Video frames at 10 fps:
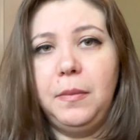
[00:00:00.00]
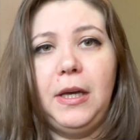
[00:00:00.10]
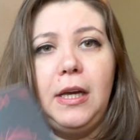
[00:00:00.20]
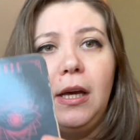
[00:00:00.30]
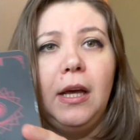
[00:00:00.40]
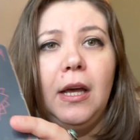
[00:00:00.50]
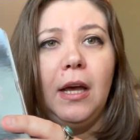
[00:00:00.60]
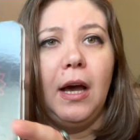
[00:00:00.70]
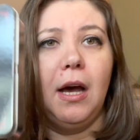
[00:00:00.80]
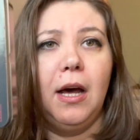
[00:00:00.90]
be
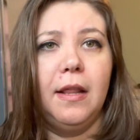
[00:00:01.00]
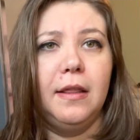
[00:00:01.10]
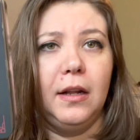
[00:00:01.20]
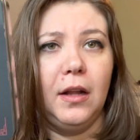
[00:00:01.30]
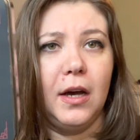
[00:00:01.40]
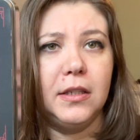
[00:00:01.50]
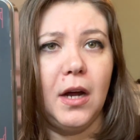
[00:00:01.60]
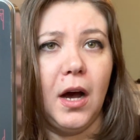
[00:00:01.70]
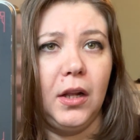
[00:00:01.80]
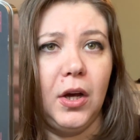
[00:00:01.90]
the Lost
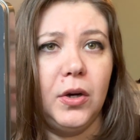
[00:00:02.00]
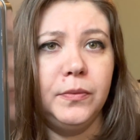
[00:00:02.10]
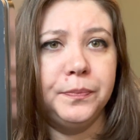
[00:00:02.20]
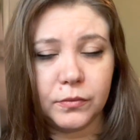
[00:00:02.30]
Hollow.